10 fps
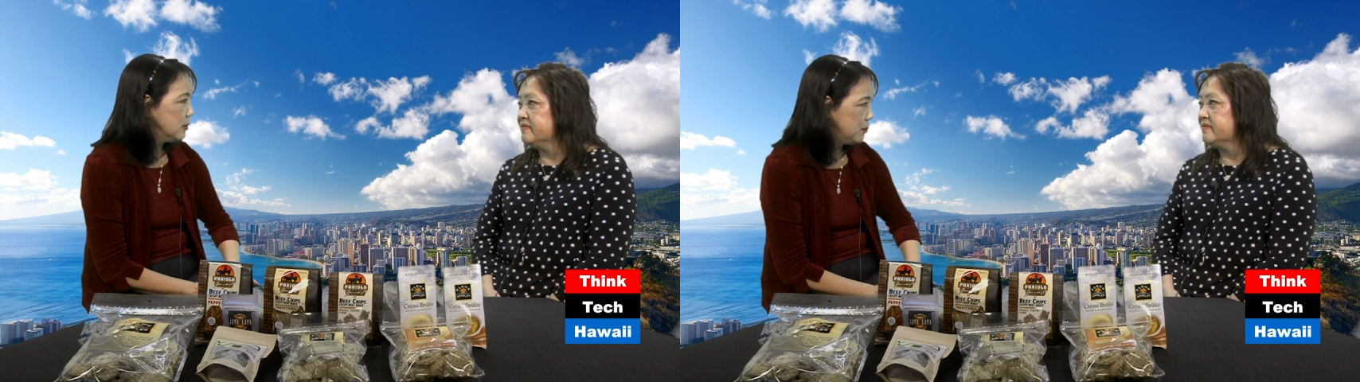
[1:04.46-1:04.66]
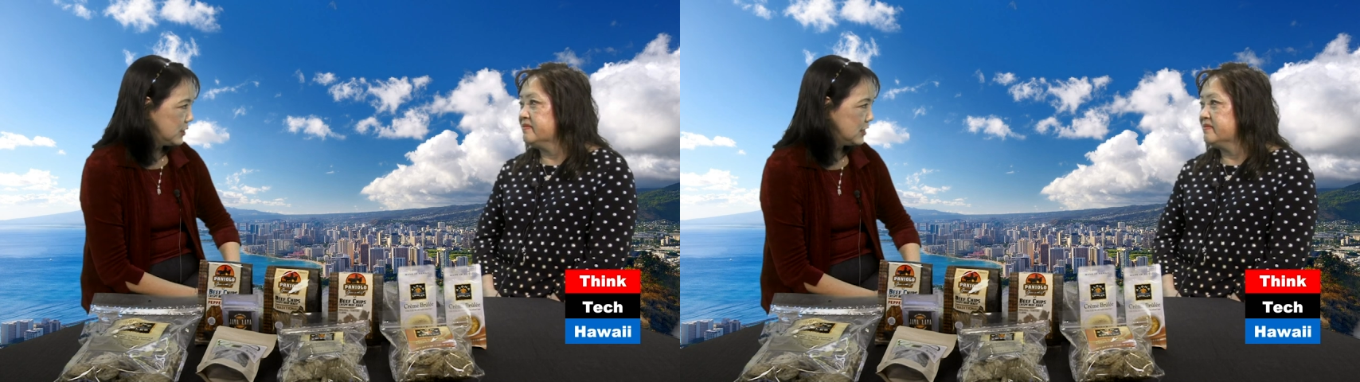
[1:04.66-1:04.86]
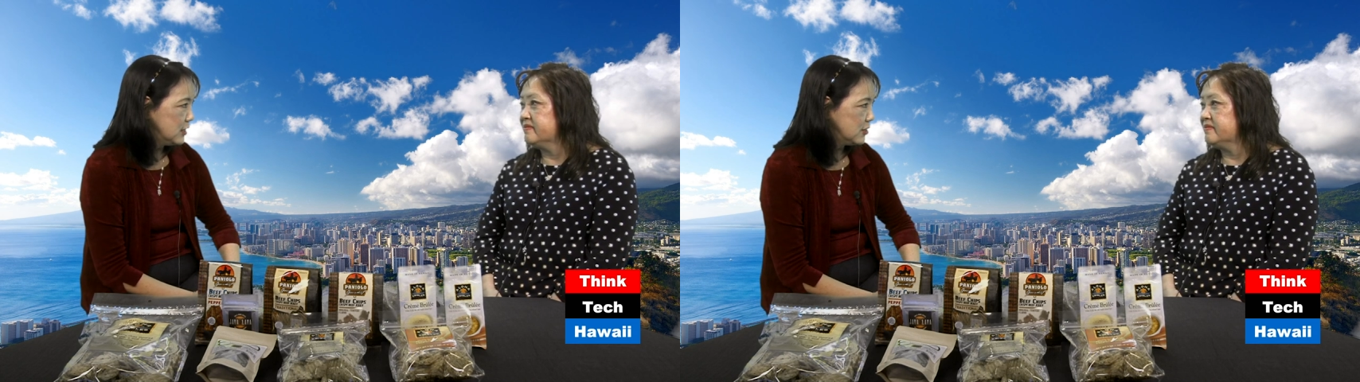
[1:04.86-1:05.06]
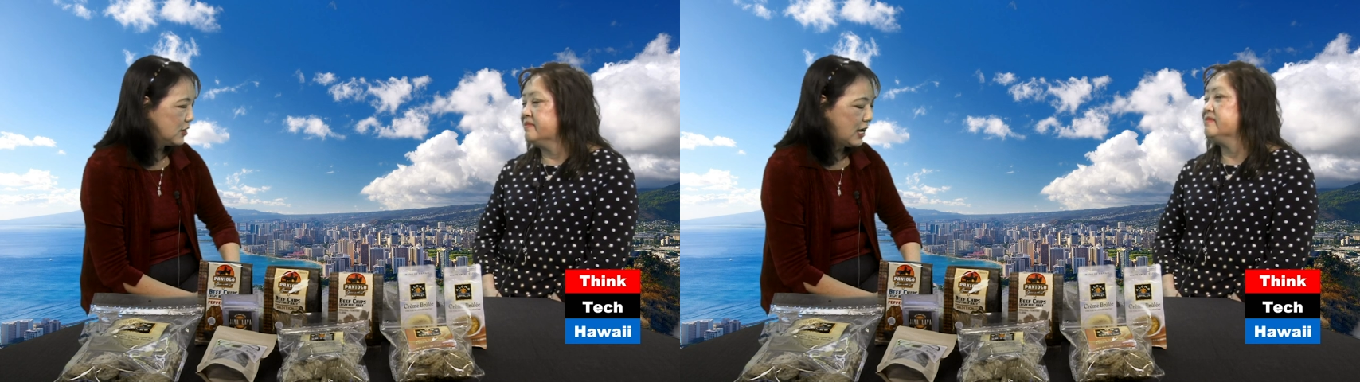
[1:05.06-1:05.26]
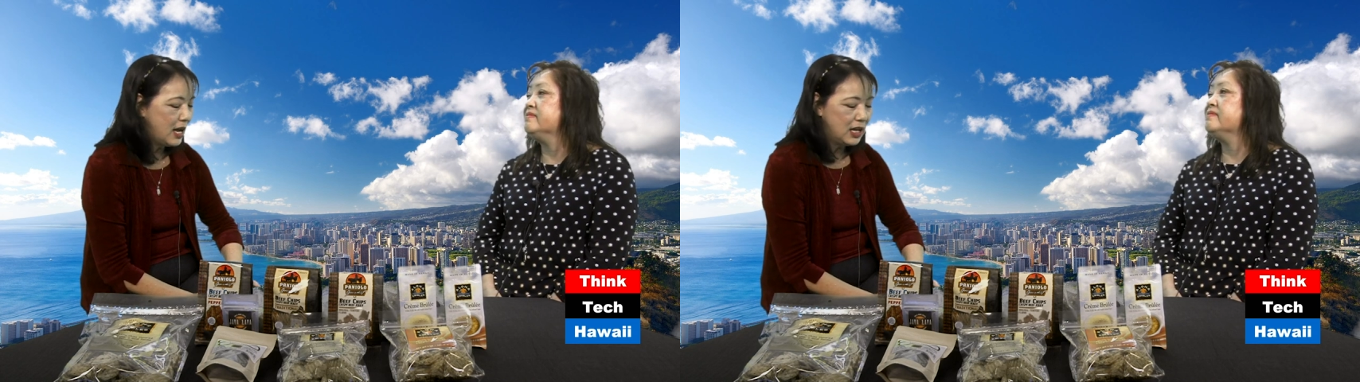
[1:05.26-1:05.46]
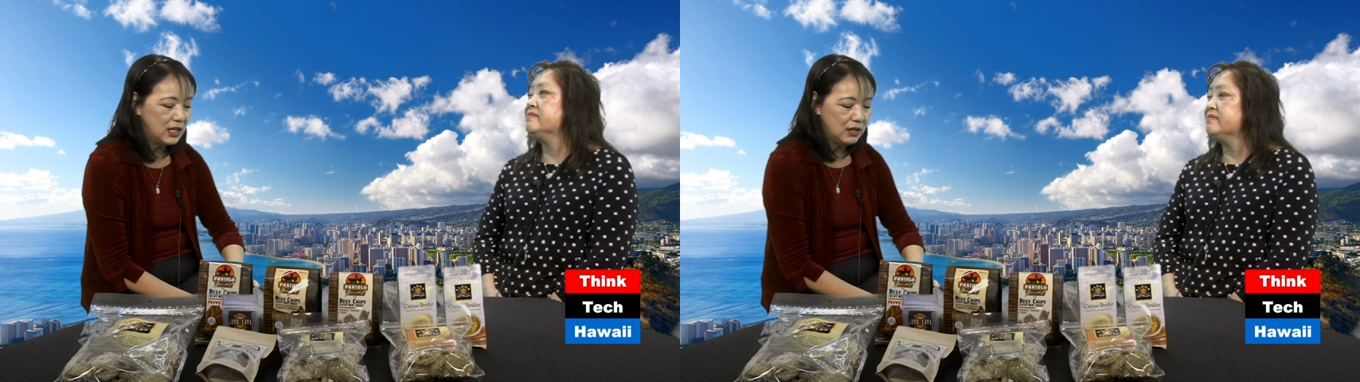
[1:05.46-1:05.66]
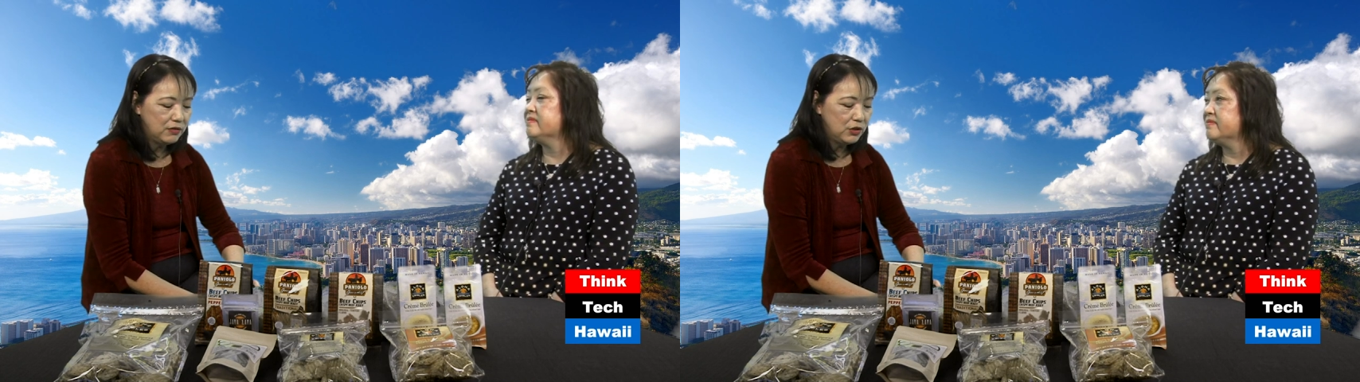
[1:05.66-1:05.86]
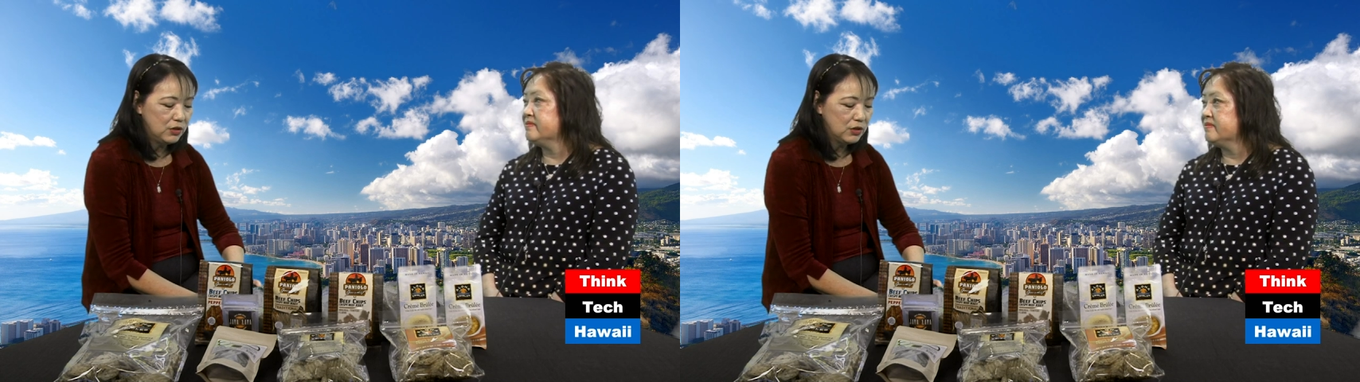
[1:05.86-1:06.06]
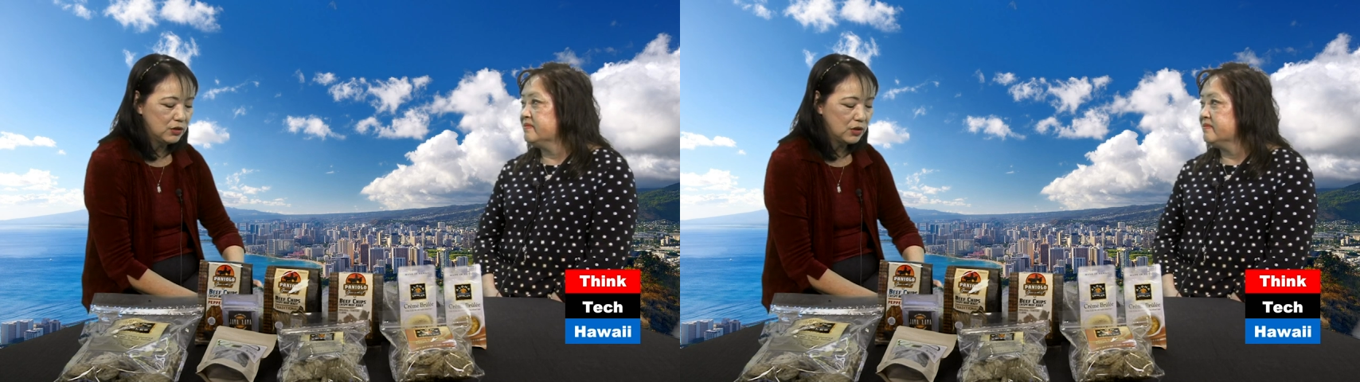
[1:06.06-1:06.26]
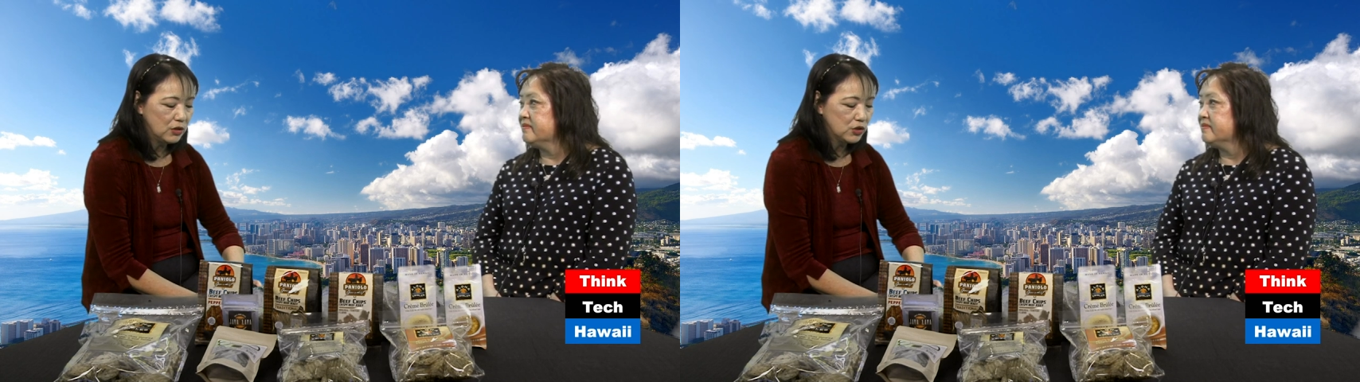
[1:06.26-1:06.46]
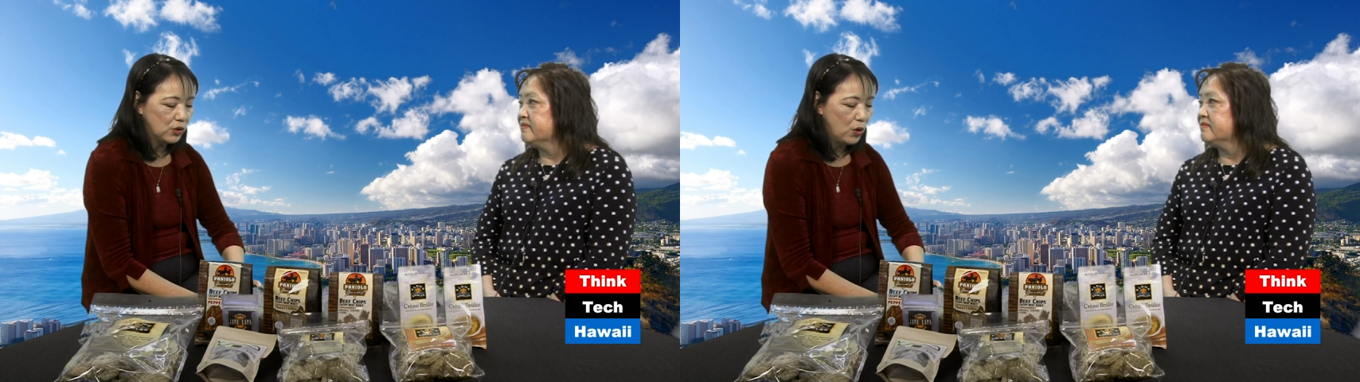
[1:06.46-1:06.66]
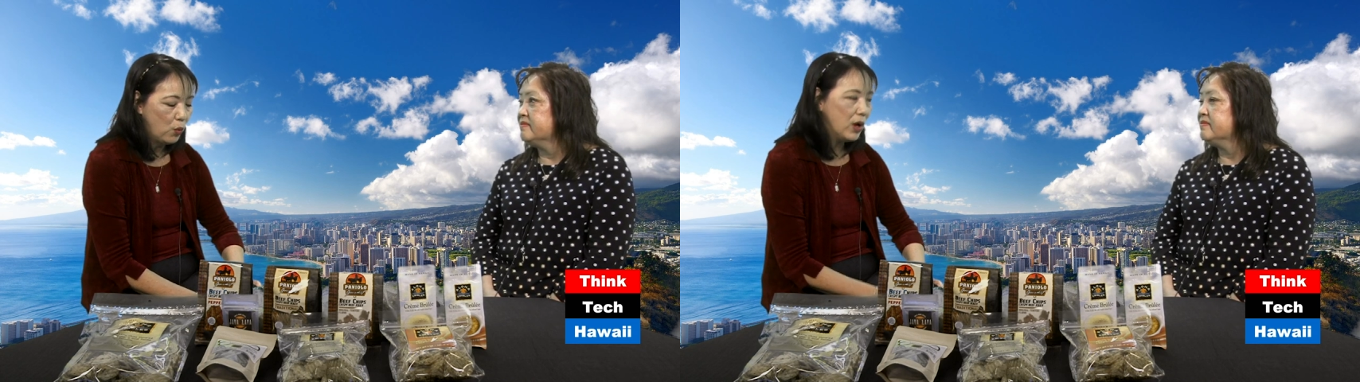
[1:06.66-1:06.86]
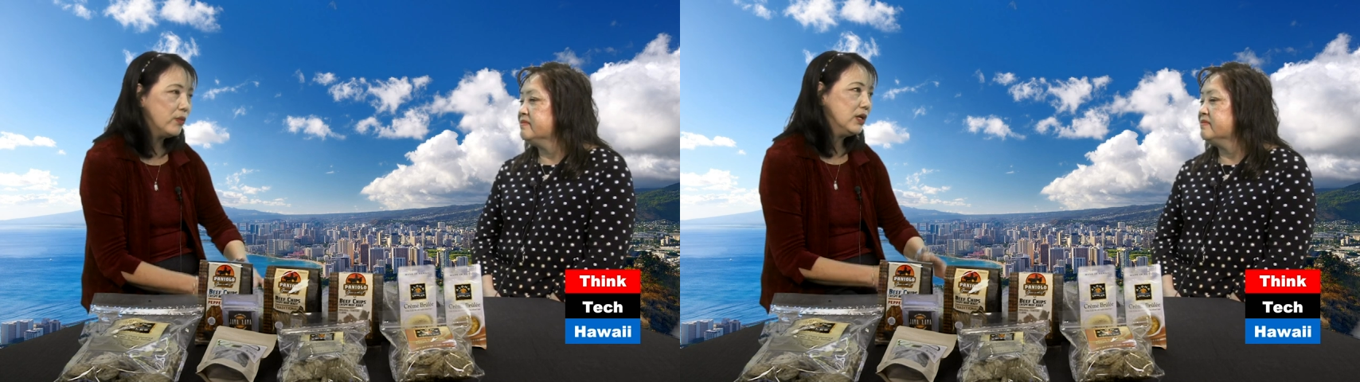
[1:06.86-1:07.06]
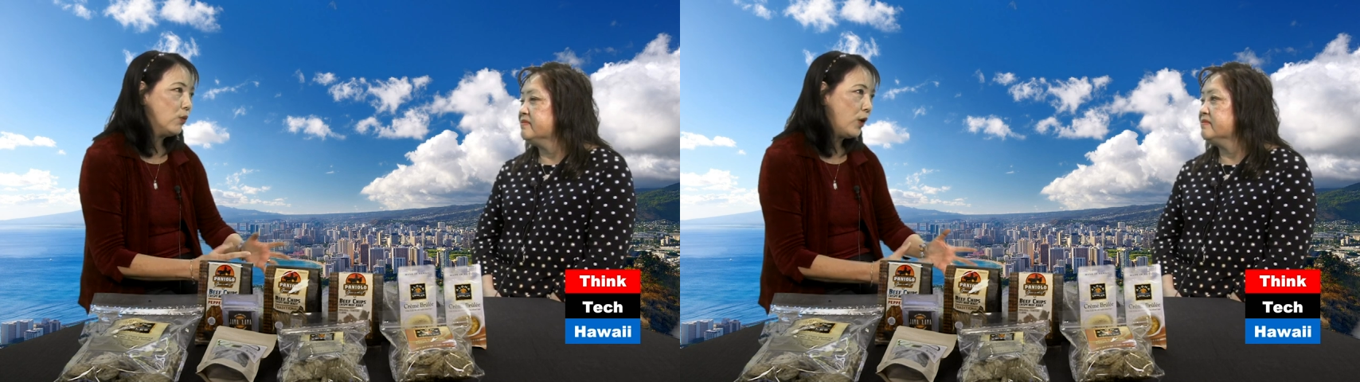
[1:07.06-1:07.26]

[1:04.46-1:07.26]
Speaker 1: up the business, and if you could also what went